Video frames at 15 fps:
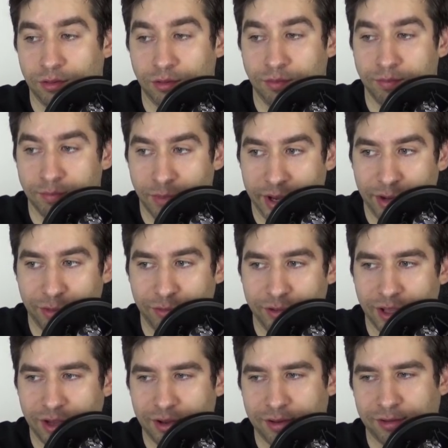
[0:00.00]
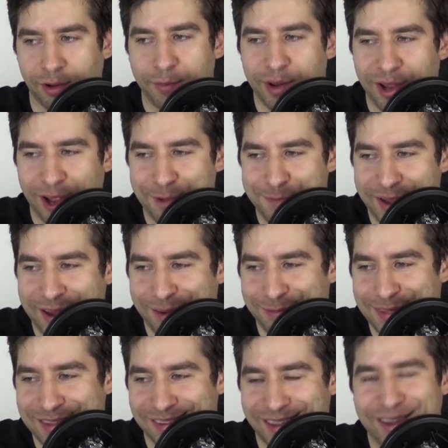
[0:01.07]
Michael Vick. Somebody got mad
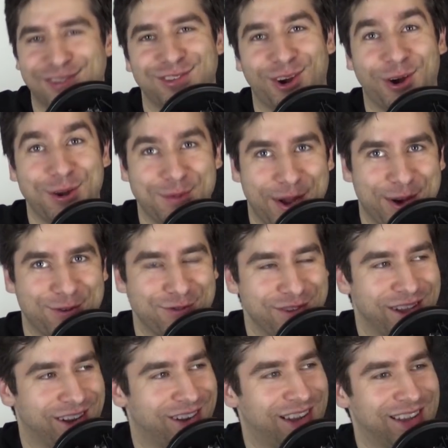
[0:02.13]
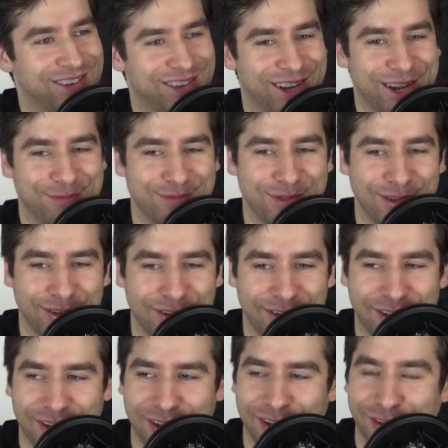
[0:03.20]
at me saying sorry Michael Vick last time.
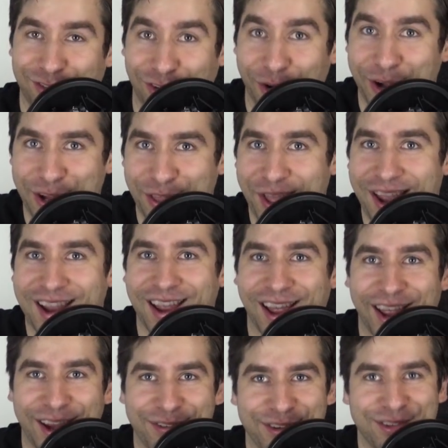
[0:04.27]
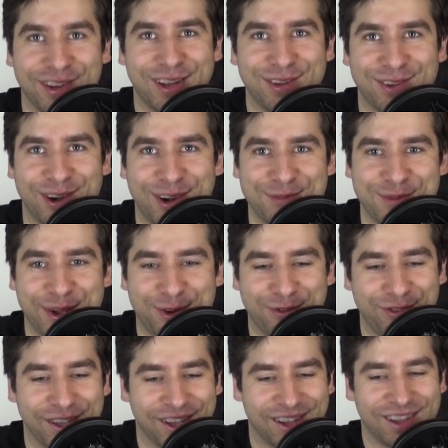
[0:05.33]
Sorry to that guy for saying sorry to
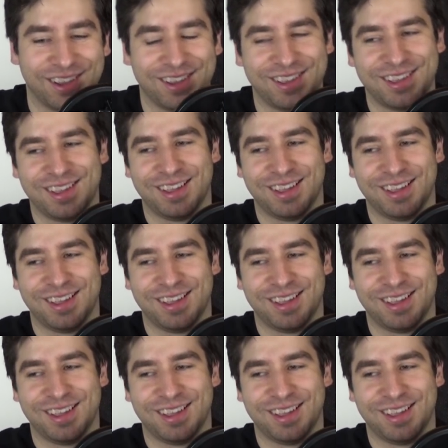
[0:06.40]
Michael Vick.